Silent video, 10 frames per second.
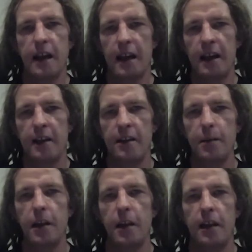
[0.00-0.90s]
and
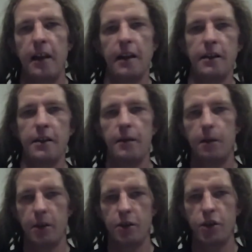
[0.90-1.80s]
apply into the
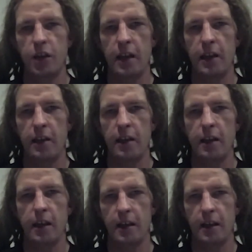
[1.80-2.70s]
blockchain
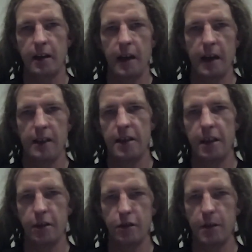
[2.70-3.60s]
kind of
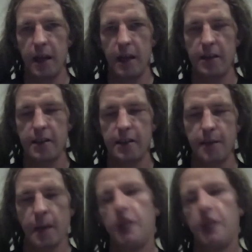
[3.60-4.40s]
ICO space.